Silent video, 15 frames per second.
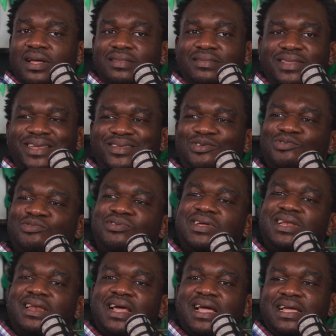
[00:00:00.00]
they do not
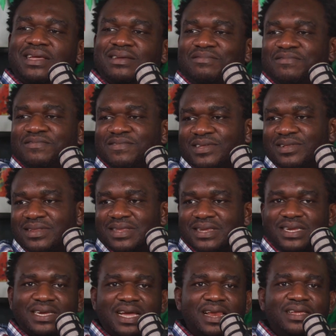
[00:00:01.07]
like feel the
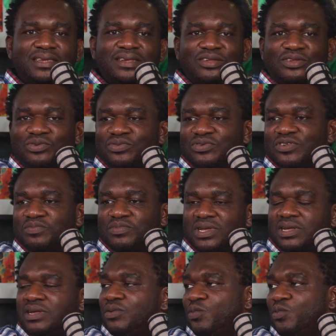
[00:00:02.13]
challenges, so to speak.